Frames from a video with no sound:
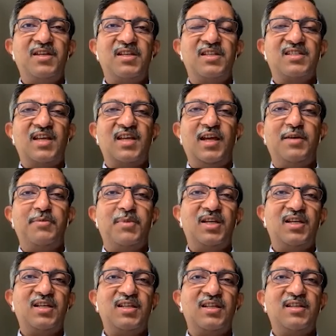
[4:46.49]
design
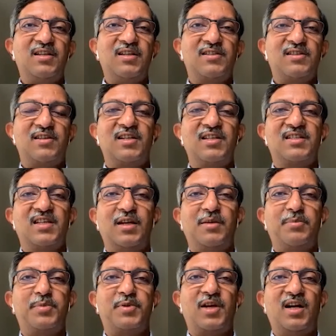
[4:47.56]
materials or design
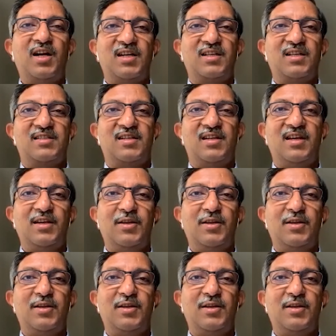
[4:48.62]
products, right?